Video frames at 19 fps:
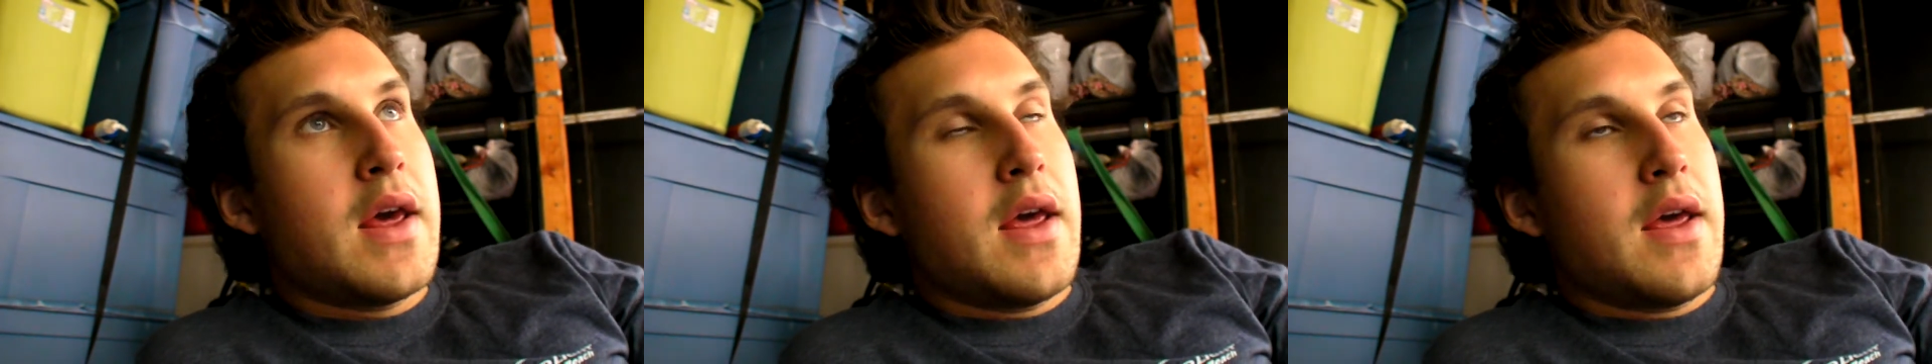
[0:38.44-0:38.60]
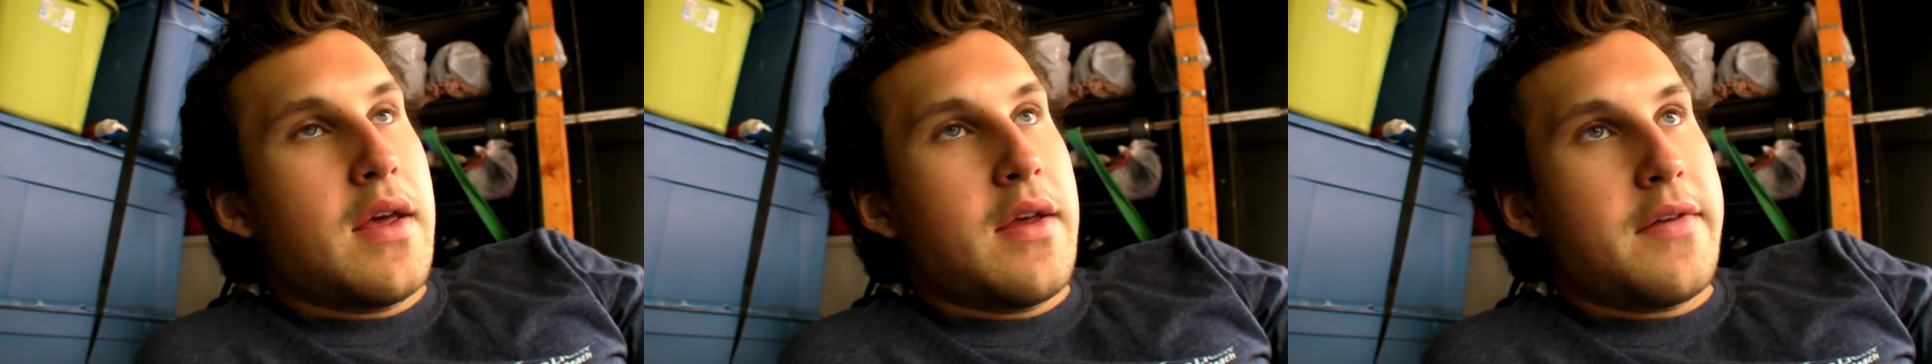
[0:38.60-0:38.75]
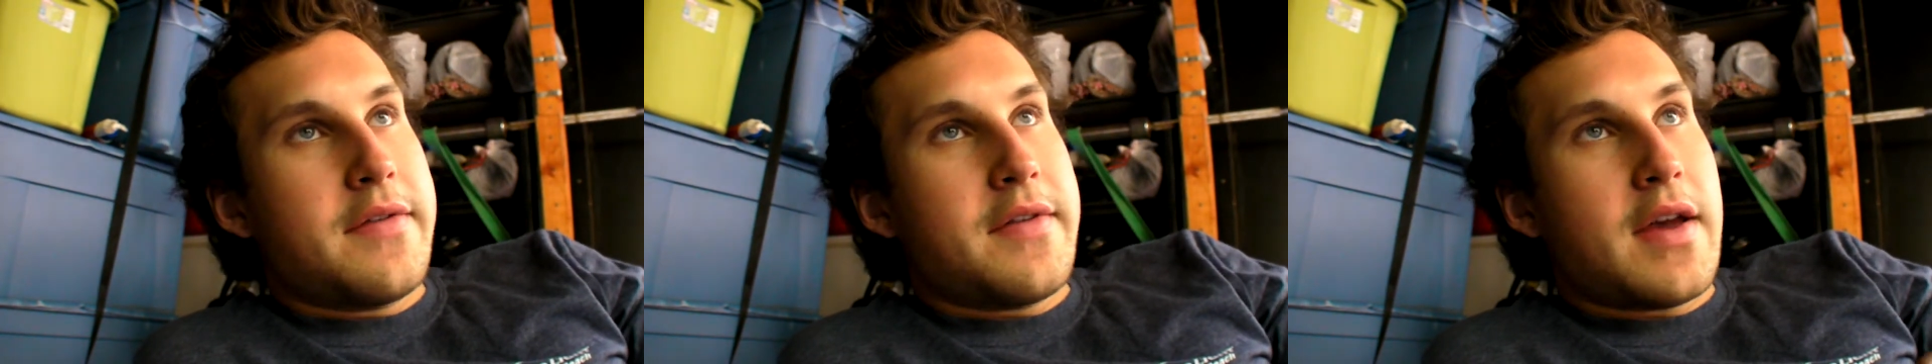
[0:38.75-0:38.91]

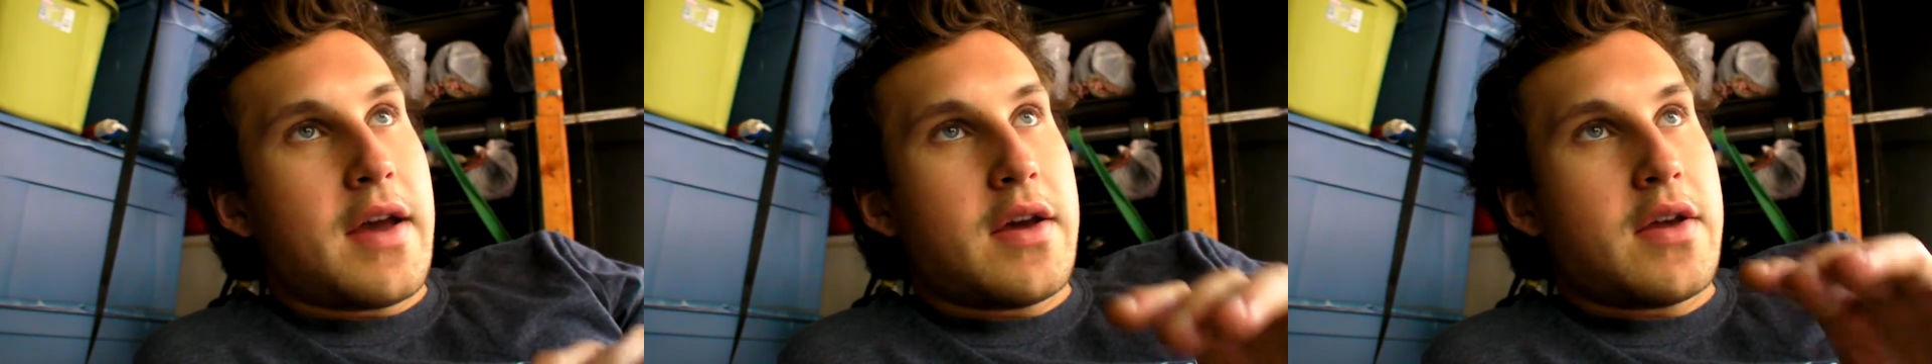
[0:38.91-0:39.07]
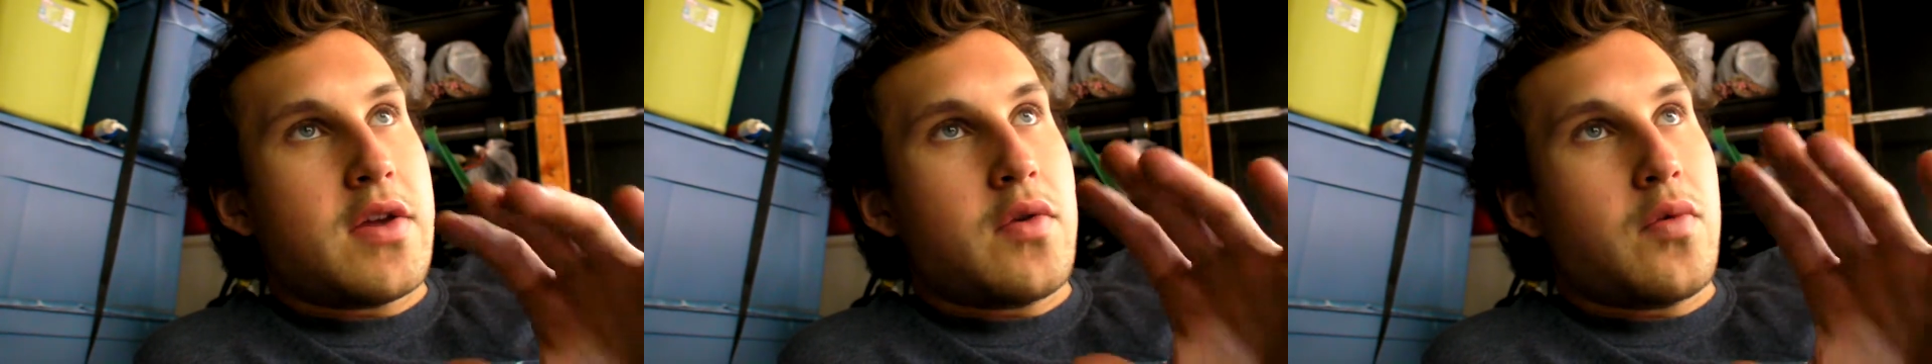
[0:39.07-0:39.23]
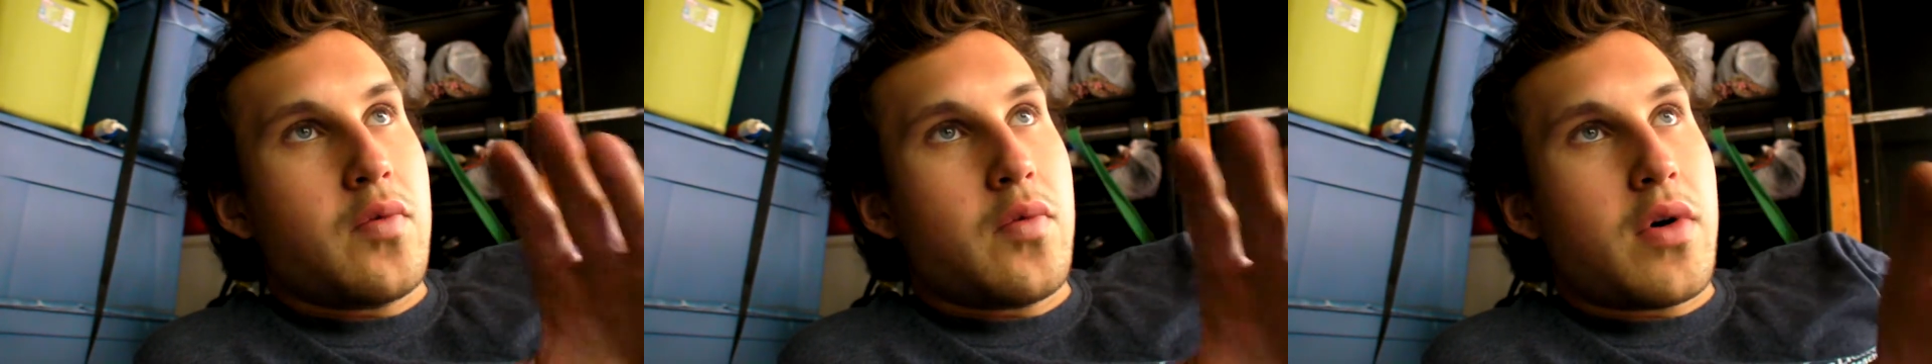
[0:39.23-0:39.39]
is that
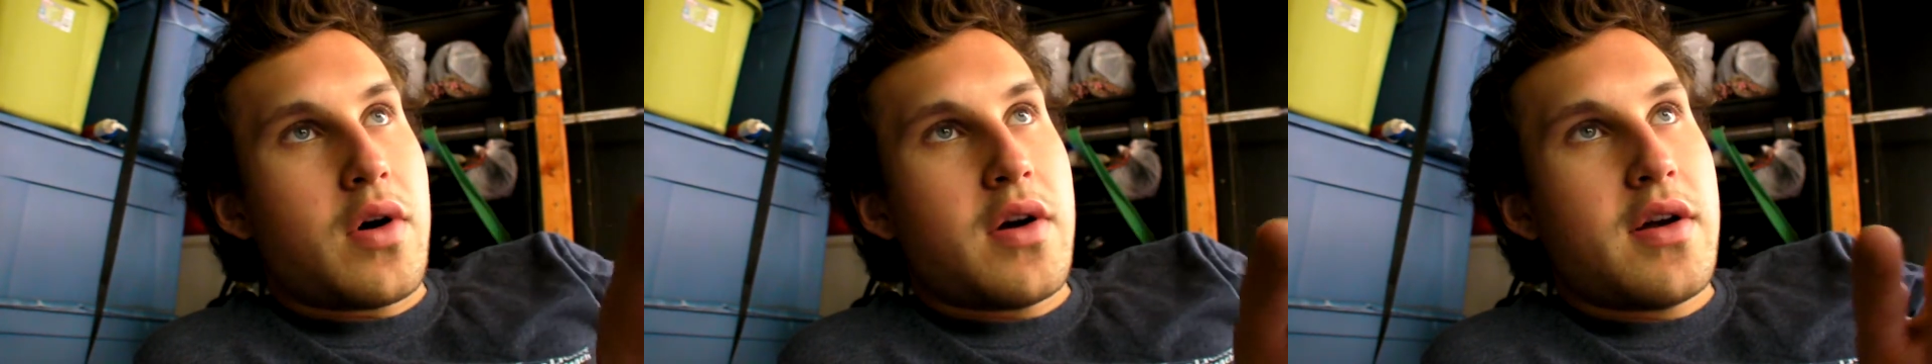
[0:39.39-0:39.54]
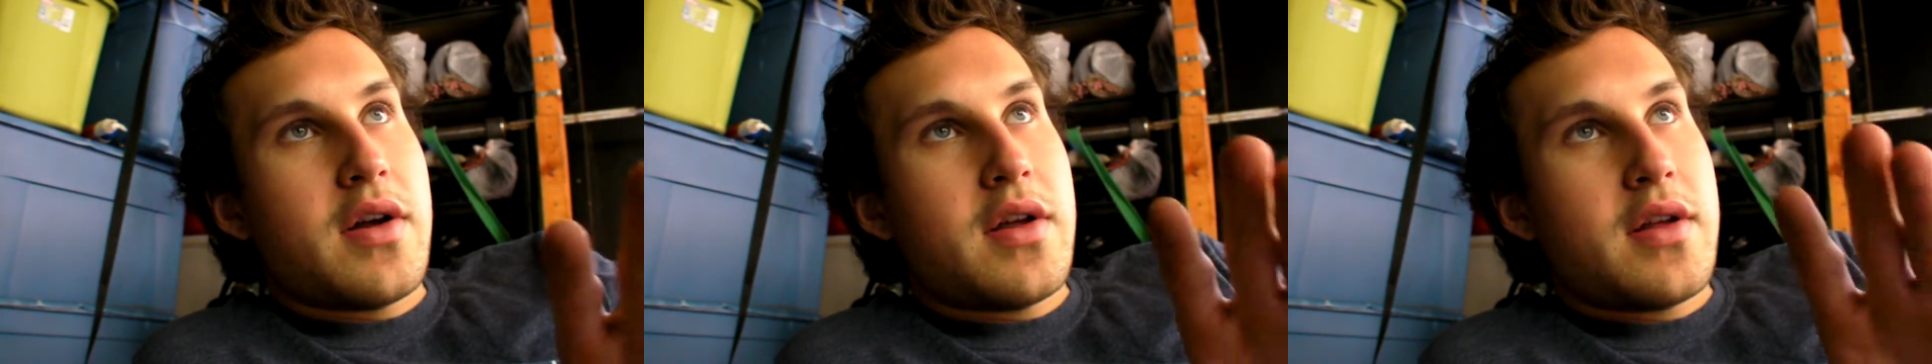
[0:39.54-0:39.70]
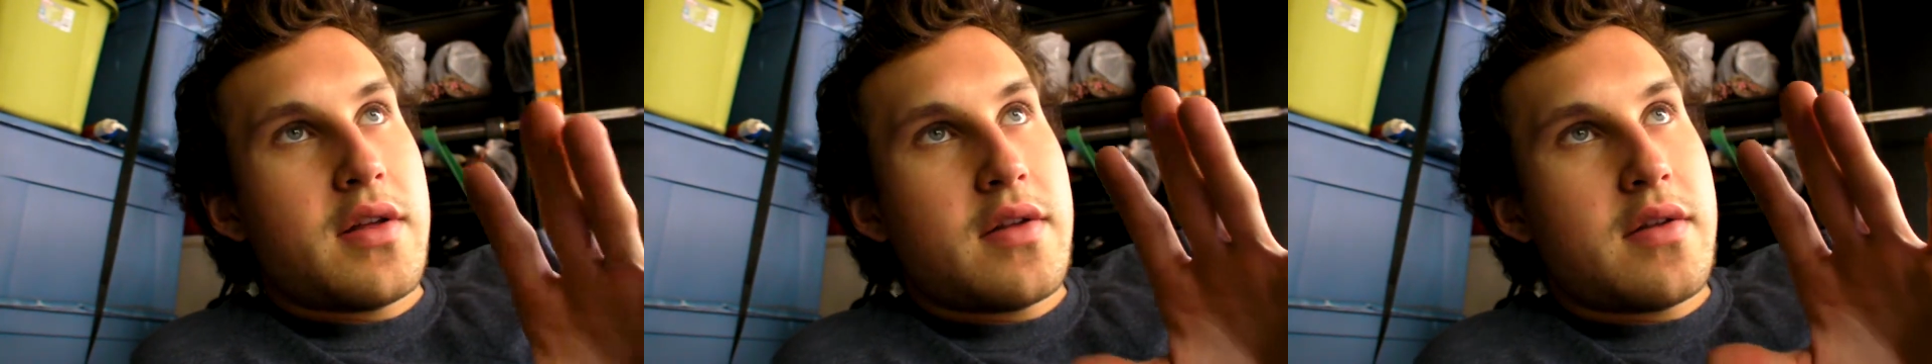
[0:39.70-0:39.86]
you
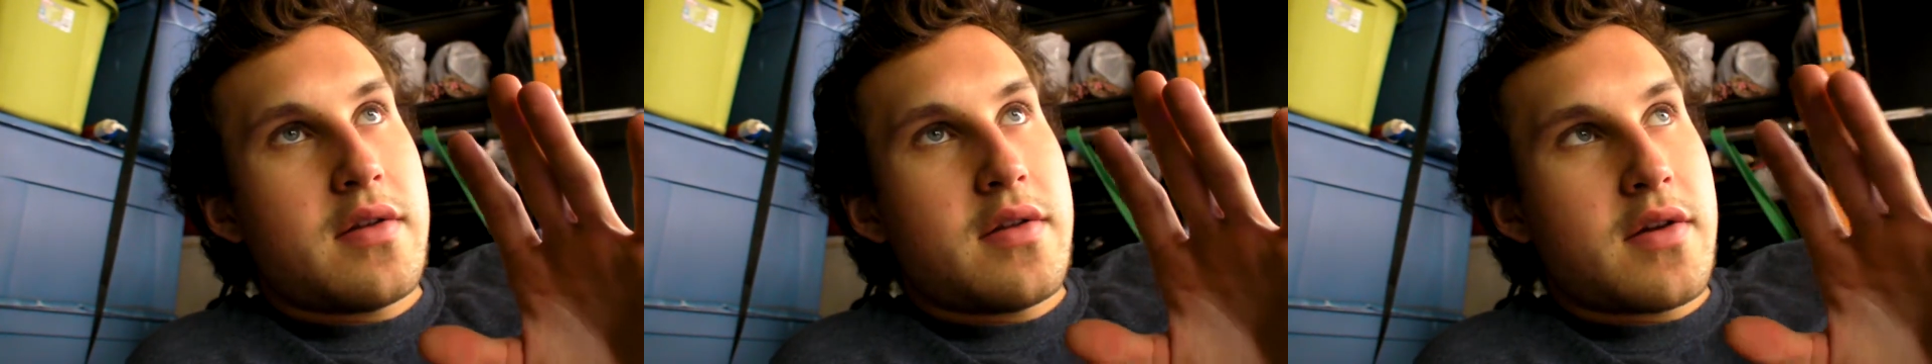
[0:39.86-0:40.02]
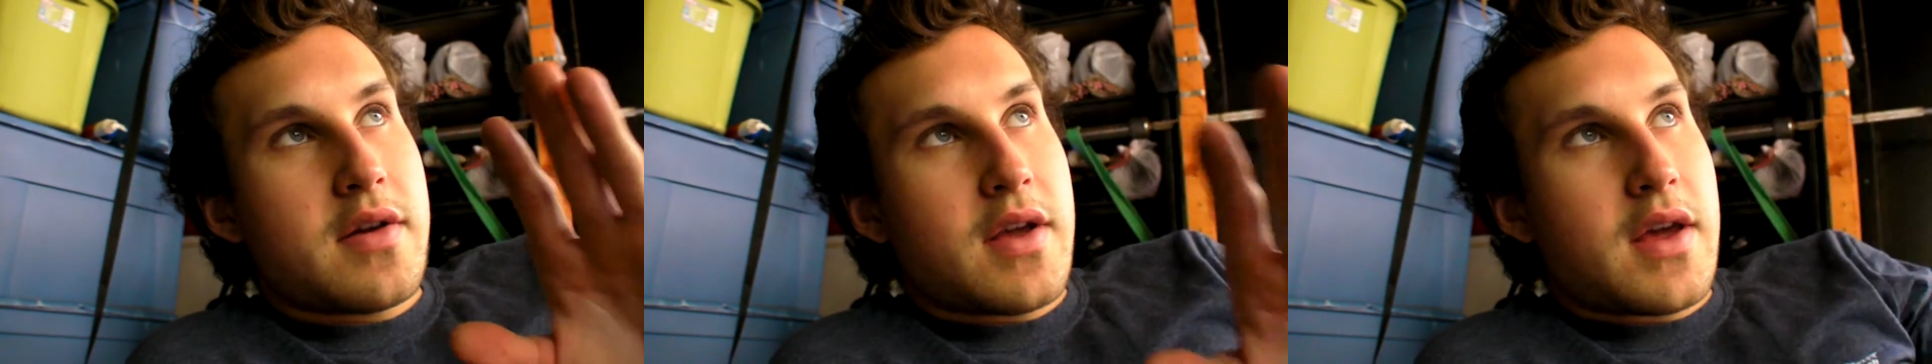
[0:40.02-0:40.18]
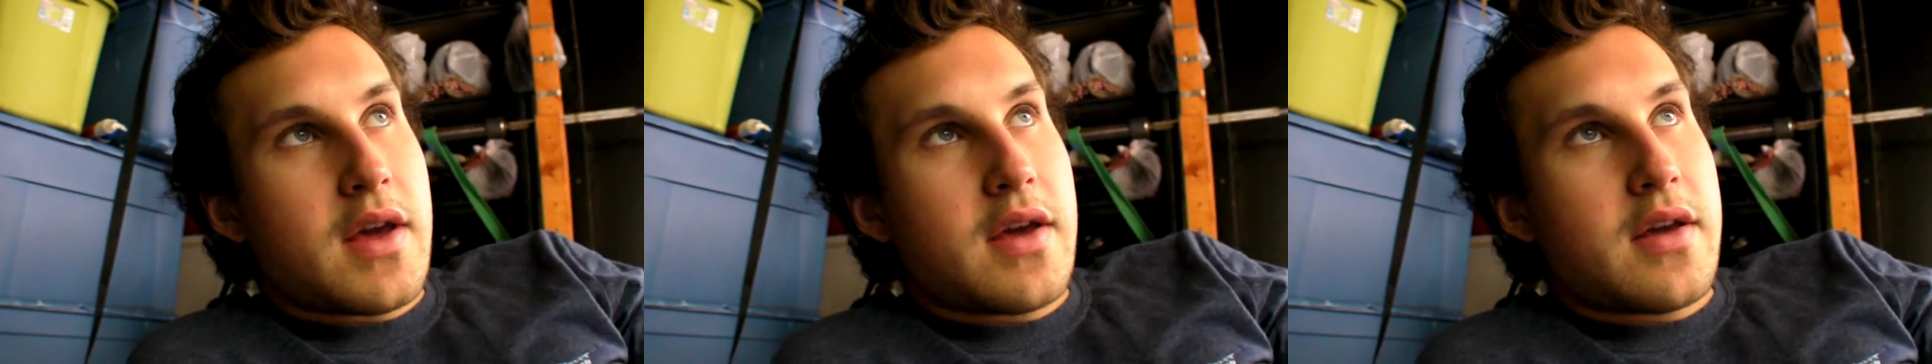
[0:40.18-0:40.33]
want to
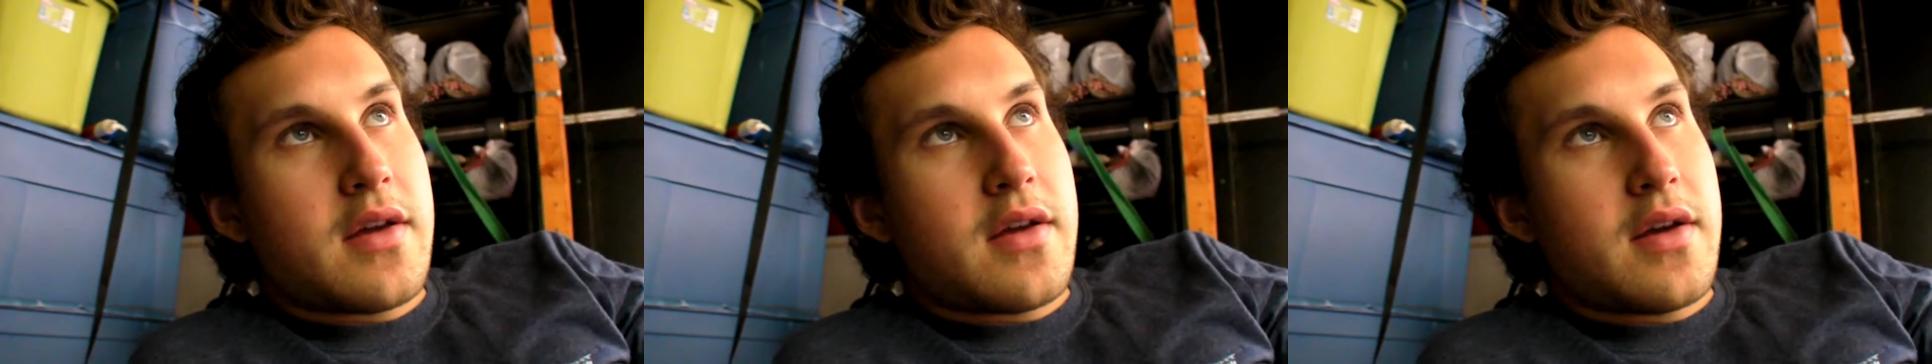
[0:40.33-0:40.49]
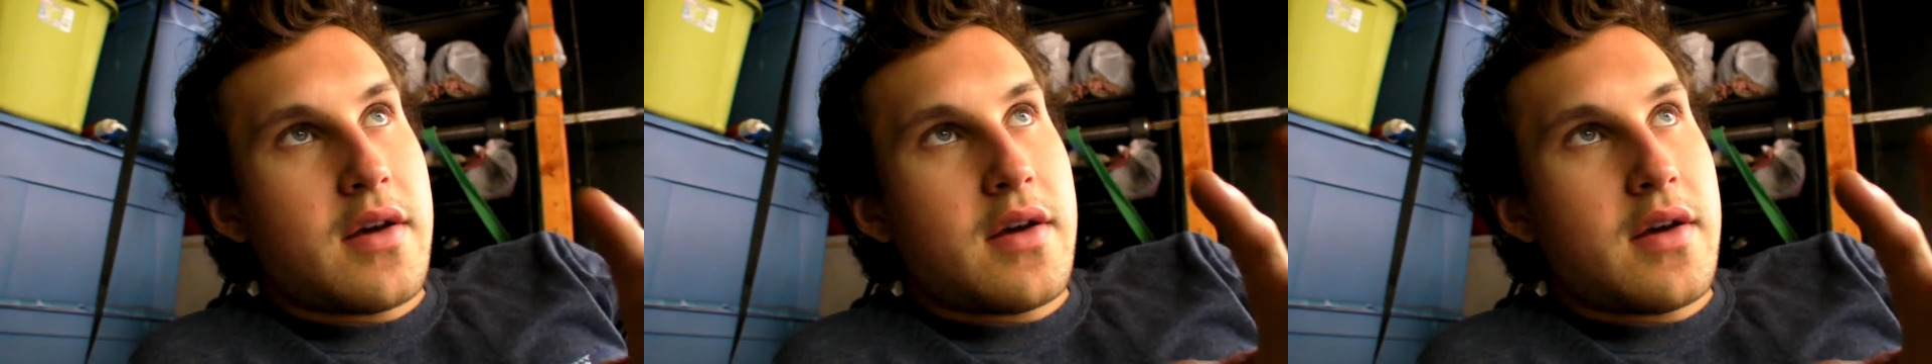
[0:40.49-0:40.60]
get